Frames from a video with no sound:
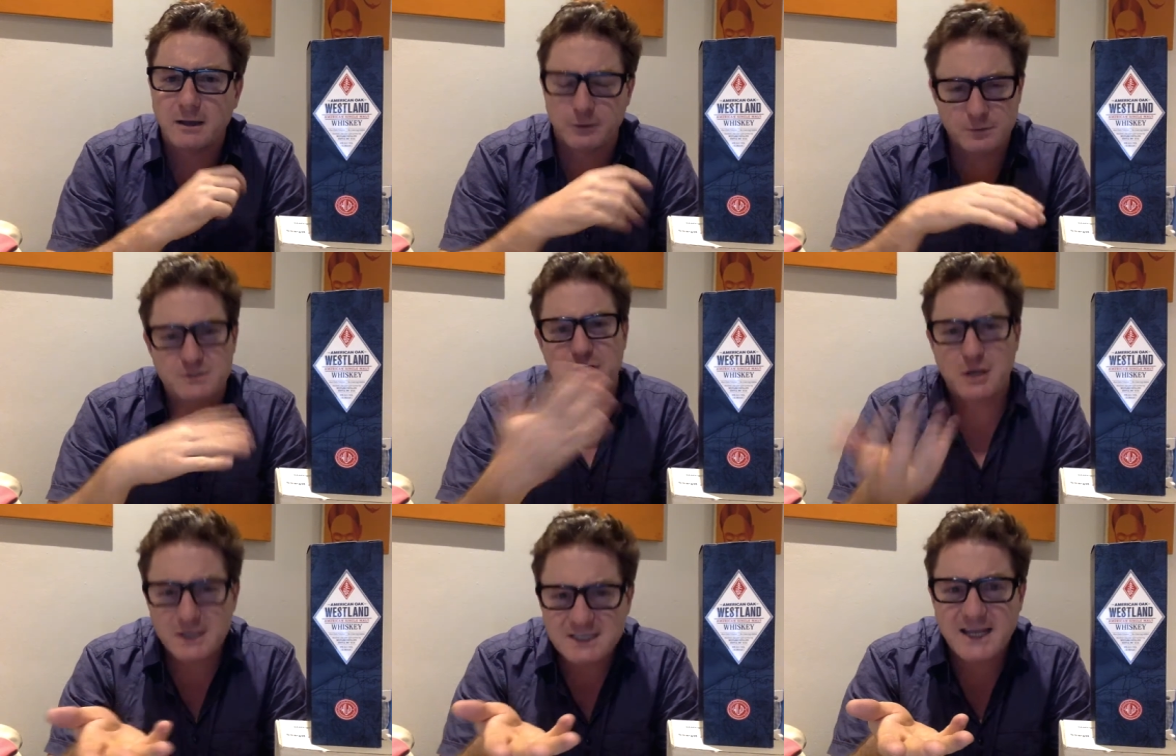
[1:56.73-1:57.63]
who's
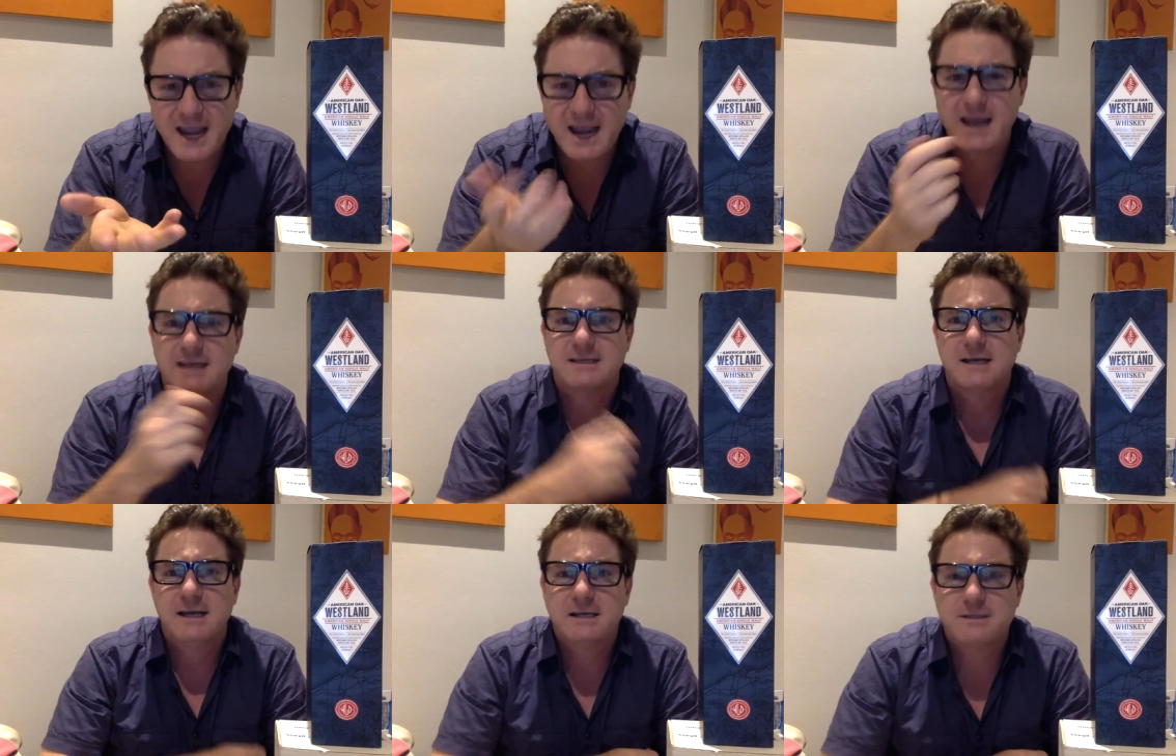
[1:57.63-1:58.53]
turned his hand
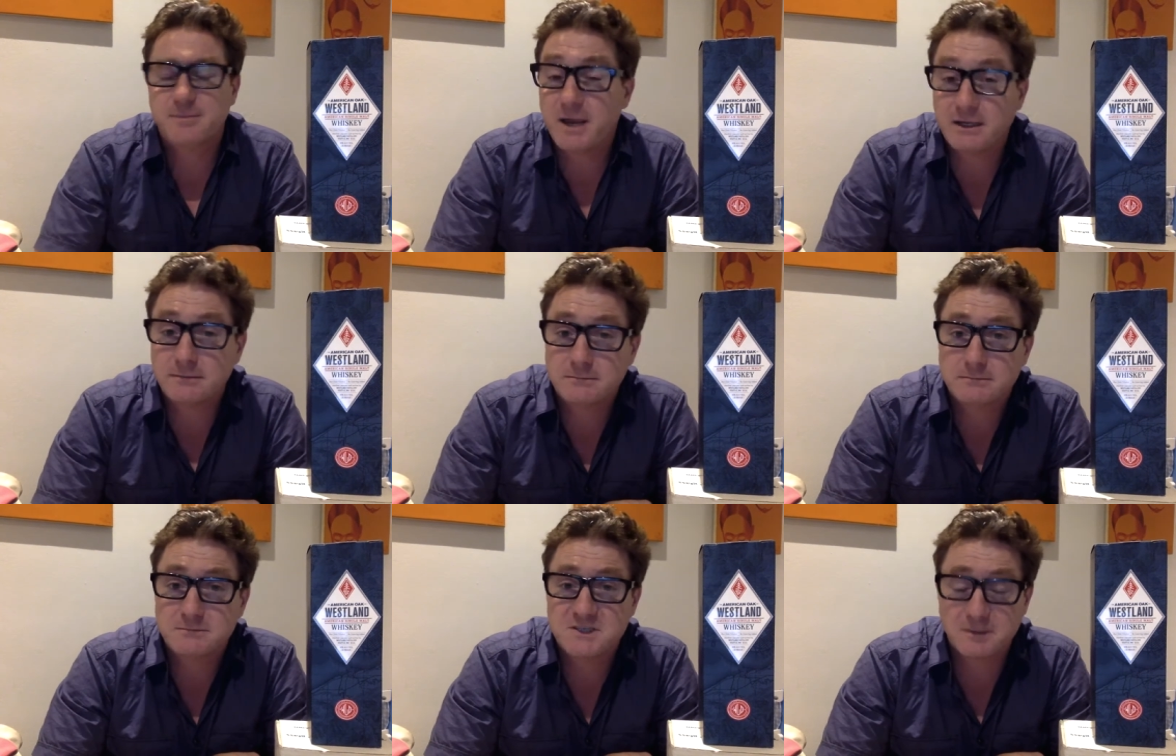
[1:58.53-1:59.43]
to make
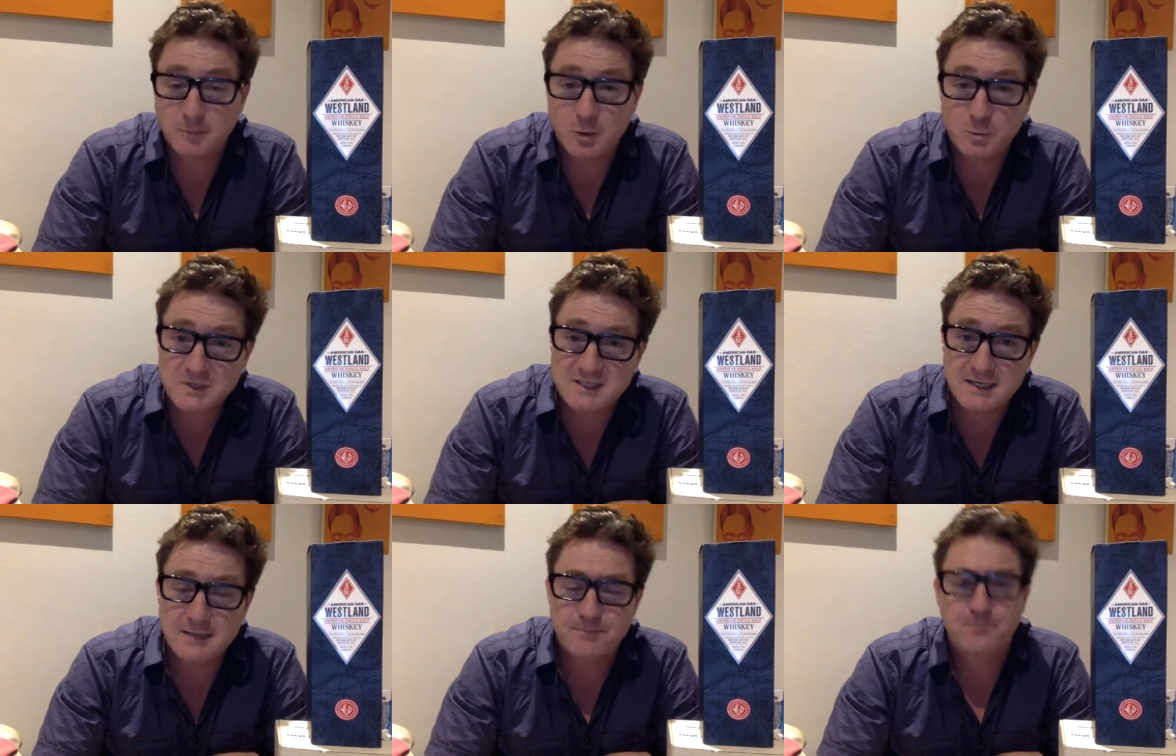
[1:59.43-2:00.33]
single malt whiskey.